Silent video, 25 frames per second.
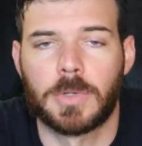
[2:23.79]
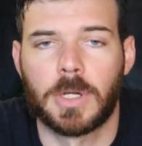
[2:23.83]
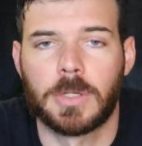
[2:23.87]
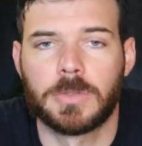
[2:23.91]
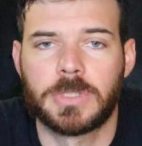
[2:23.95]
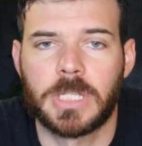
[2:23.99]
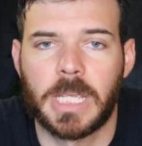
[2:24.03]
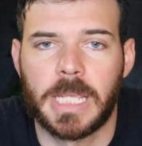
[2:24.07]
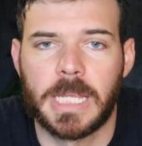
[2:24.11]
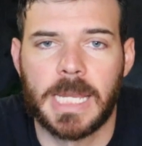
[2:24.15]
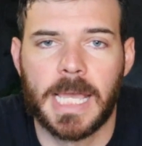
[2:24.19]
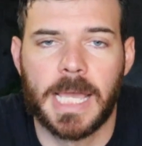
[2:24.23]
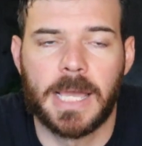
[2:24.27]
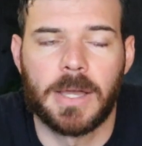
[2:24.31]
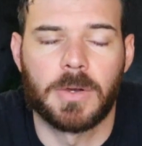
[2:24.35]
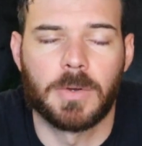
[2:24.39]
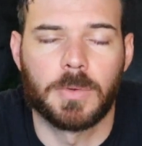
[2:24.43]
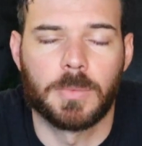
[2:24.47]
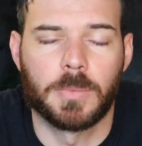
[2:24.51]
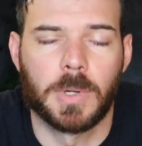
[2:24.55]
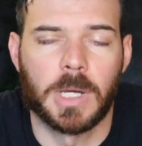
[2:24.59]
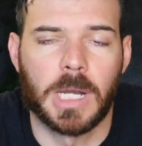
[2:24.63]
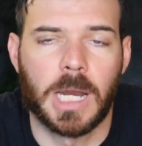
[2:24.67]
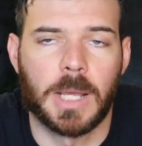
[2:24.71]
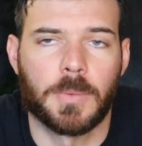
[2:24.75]
rotate
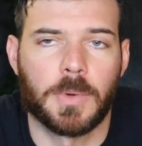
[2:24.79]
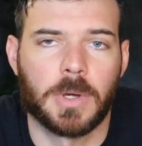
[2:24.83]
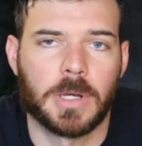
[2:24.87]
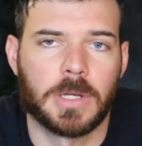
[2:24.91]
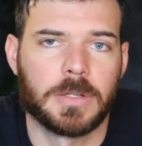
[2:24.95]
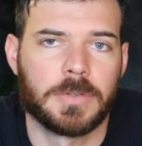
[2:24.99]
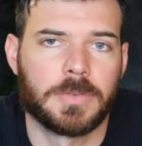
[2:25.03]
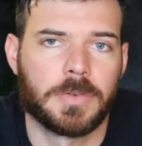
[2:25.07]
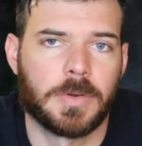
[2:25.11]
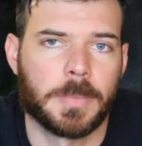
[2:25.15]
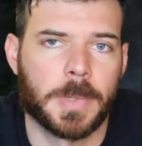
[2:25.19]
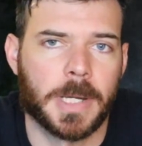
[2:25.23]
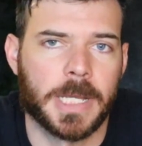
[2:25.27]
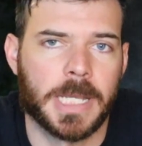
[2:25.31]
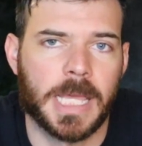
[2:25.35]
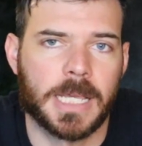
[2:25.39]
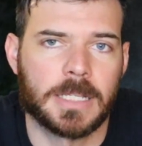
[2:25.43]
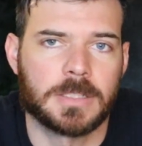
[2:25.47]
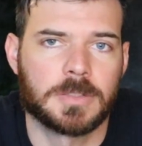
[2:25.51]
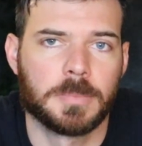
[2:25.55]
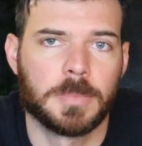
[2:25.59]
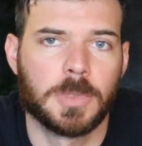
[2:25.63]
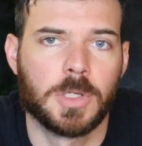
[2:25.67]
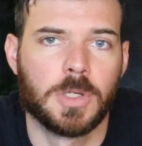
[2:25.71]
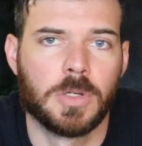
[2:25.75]
out what I wanted for my
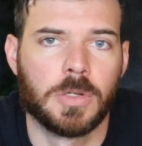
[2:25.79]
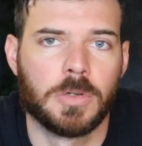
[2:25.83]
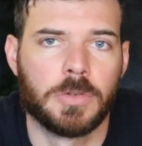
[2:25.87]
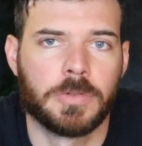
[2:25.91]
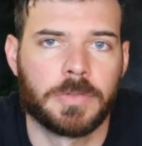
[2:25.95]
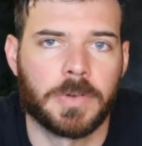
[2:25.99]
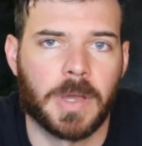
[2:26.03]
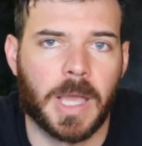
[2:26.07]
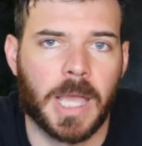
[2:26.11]
next move,